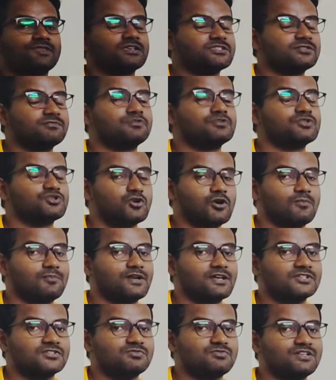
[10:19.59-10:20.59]
Simple to
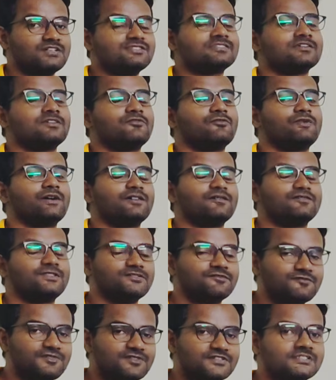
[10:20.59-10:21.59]
complex means where
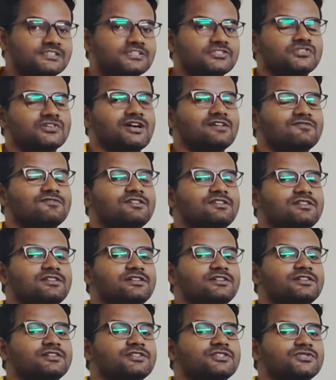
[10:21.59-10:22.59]
the child will
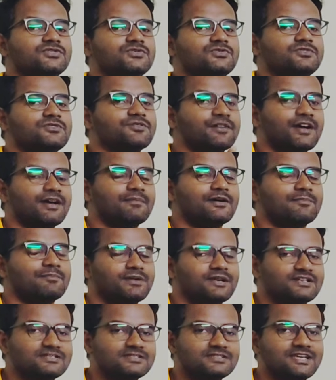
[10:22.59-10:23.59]
learn to grab a
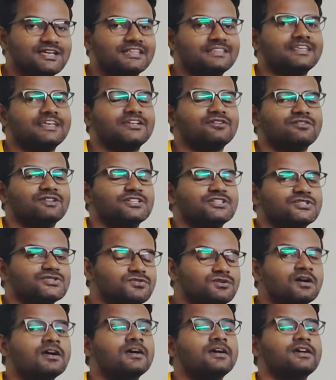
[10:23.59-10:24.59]
pencil and then only to